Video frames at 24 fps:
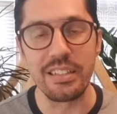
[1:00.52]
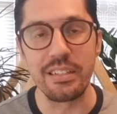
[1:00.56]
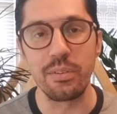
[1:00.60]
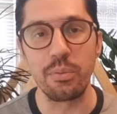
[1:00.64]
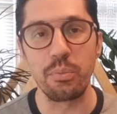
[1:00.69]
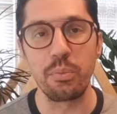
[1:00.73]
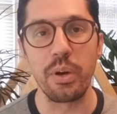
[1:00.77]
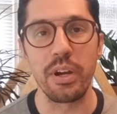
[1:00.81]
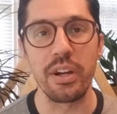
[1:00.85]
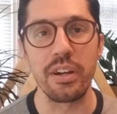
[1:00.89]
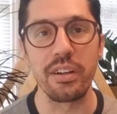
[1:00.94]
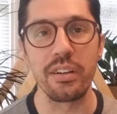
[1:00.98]

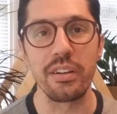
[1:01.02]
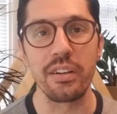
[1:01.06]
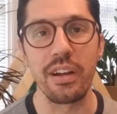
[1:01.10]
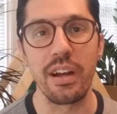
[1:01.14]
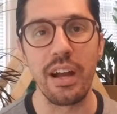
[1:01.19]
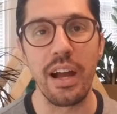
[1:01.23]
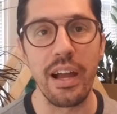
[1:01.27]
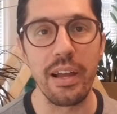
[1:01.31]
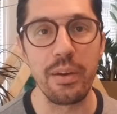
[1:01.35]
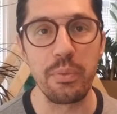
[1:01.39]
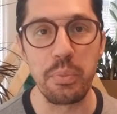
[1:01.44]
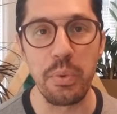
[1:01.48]
where
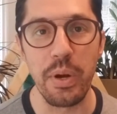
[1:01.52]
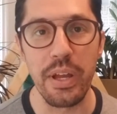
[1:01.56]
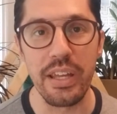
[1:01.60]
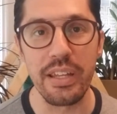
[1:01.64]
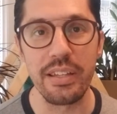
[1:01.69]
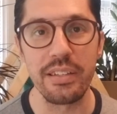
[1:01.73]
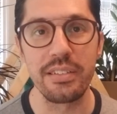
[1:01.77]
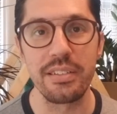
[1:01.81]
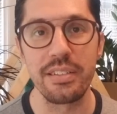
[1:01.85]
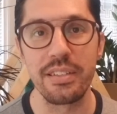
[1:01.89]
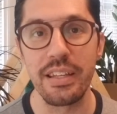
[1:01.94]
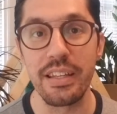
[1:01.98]
I
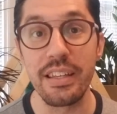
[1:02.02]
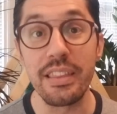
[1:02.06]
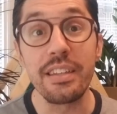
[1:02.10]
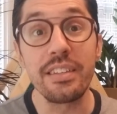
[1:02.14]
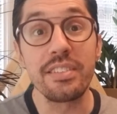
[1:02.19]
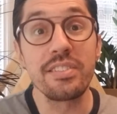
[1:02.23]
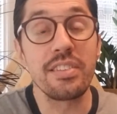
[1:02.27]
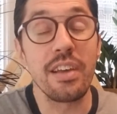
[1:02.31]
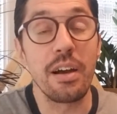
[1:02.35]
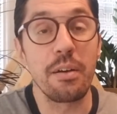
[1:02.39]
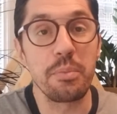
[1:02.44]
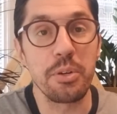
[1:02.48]
went in the
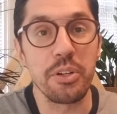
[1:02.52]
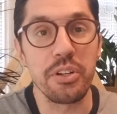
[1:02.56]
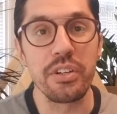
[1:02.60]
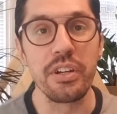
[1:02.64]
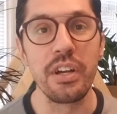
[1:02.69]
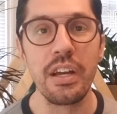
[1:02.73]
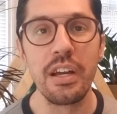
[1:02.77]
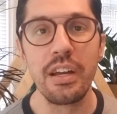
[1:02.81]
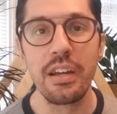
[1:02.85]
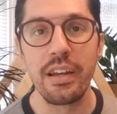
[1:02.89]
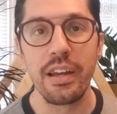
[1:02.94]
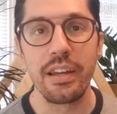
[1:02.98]
summer
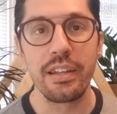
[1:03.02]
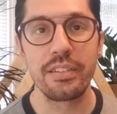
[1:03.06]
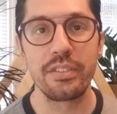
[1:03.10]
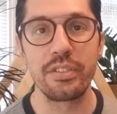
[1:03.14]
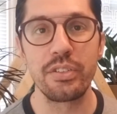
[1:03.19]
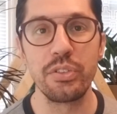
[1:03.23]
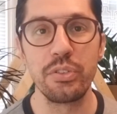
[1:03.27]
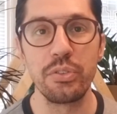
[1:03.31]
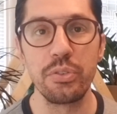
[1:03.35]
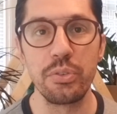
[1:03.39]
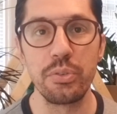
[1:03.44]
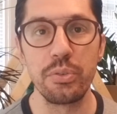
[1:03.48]

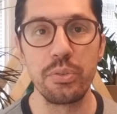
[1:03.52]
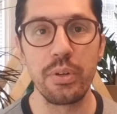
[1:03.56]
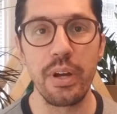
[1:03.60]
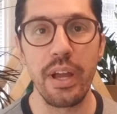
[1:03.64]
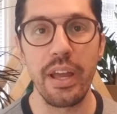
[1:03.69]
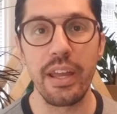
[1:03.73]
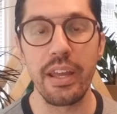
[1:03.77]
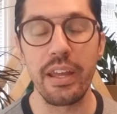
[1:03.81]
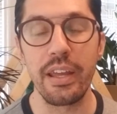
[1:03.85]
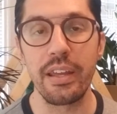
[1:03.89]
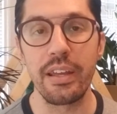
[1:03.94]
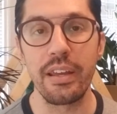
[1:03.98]
to
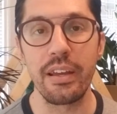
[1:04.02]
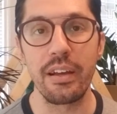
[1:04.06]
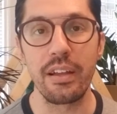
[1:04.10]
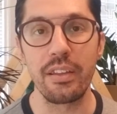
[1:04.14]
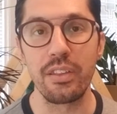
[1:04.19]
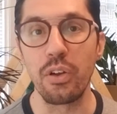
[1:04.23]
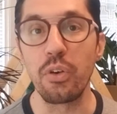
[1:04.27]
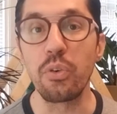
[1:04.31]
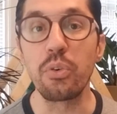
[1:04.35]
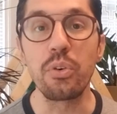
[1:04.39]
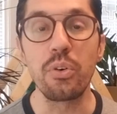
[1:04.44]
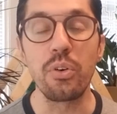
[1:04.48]
a
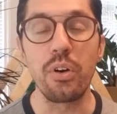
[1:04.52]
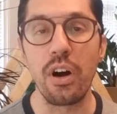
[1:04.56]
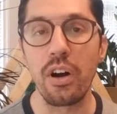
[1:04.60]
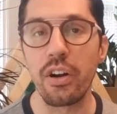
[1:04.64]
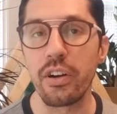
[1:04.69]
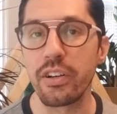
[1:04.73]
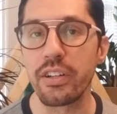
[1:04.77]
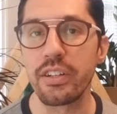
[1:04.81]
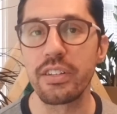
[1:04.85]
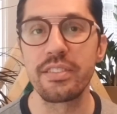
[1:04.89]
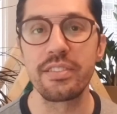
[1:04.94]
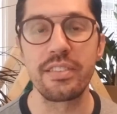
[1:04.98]
local
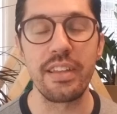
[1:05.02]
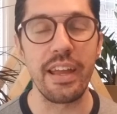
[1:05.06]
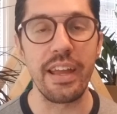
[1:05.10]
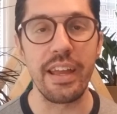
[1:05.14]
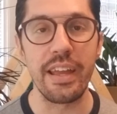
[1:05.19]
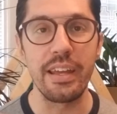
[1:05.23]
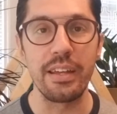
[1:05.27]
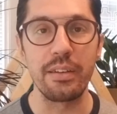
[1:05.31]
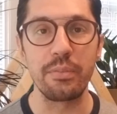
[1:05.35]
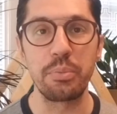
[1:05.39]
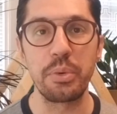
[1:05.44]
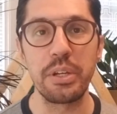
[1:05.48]
artist
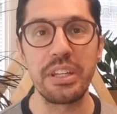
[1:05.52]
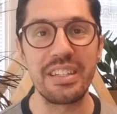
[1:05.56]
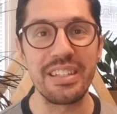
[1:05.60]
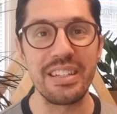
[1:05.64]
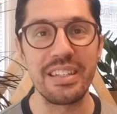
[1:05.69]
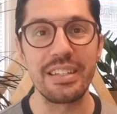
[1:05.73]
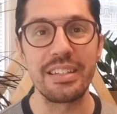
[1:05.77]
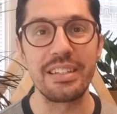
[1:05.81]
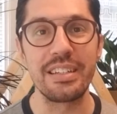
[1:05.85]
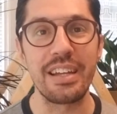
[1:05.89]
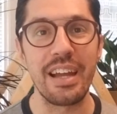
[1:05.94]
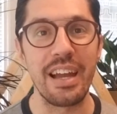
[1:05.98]
and we
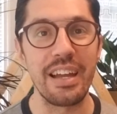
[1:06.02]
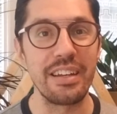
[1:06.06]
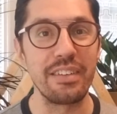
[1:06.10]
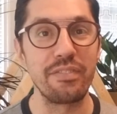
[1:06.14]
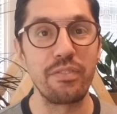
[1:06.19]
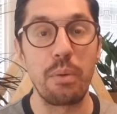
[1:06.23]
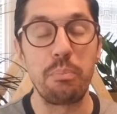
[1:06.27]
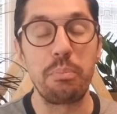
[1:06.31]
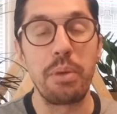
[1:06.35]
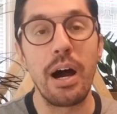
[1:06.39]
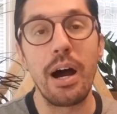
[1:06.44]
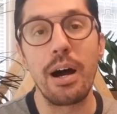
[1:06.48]
did kind of
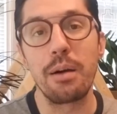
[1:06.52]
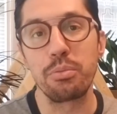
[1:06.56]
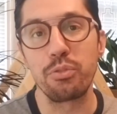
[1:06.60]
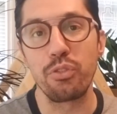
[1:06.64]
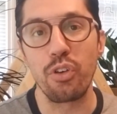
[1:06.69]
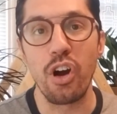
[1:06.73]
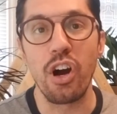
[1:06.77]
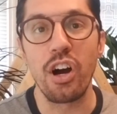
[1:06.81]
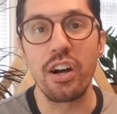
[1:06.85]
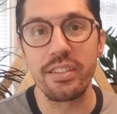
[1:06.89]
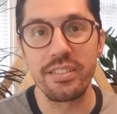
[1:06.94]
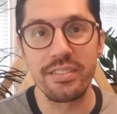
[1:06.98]
a Bob
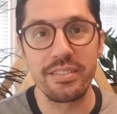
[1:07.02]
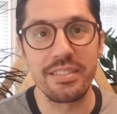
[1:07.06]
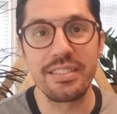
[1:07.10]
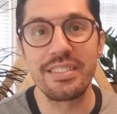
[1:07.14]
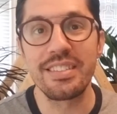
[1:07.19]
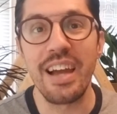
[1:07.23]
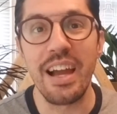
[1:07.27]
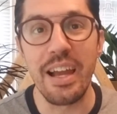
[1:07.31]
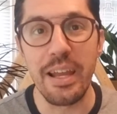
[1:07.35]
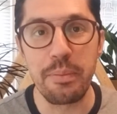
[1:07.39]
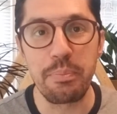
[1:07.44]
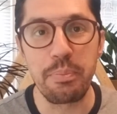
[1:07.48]
Ross
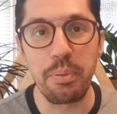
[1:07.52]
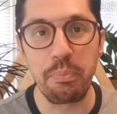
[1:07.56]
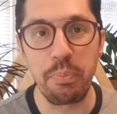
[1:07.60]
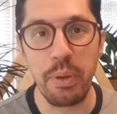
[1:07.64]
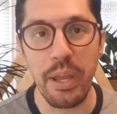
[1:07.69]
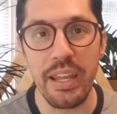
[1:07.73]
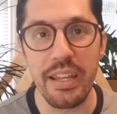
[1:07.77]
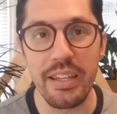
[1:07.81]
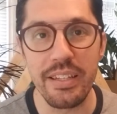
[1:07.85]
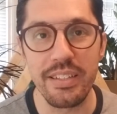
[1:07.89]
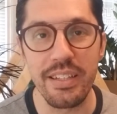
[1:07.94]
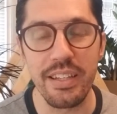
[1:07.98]
type
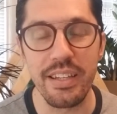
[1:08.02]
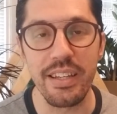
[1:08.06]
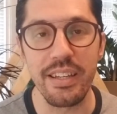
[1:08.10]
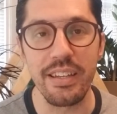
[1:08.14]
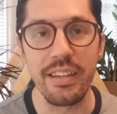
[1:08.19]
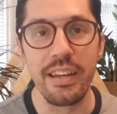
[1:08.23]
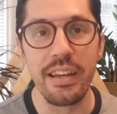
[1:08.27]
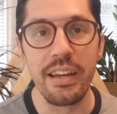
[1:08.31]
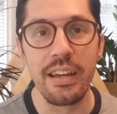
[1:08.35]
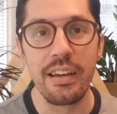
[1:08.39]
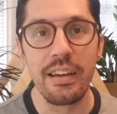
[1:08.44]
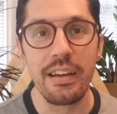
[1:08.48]
painting.
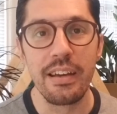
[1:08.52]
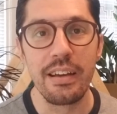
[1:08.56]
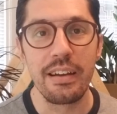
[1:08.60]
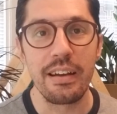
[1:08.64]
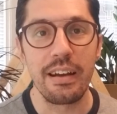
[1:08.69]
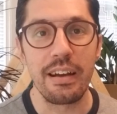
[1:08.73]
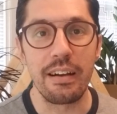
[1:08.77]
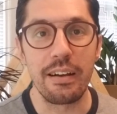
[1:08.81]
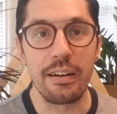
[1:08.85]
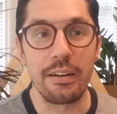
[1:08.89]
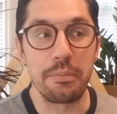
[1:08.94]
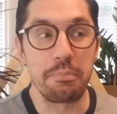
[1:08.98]

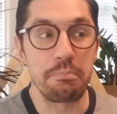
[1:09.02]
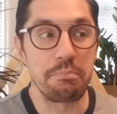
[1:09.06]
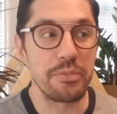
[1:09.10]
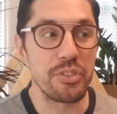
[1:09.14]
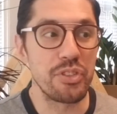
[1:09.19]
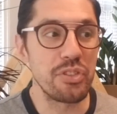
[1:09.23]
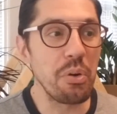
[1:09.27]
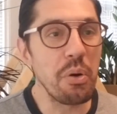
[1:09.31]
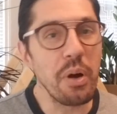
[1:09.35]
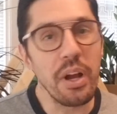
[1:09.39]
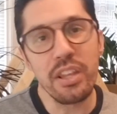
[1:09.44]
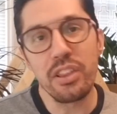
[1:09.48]

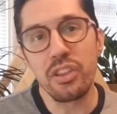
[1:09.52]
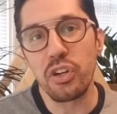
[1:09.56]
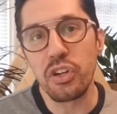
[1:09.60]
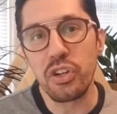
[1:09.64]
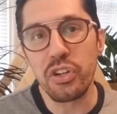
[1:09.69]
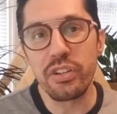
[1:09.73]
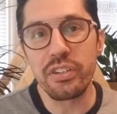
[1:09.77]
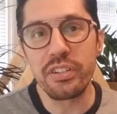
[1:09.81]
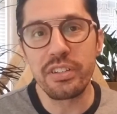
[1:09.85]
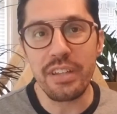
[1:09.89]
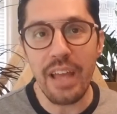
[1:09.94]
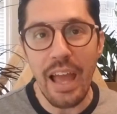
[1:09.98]
So I
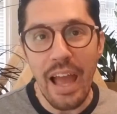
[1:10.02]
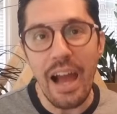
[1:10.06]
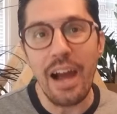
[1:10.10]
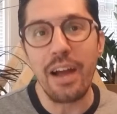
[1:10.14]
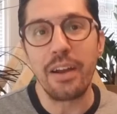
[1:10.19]
learned how to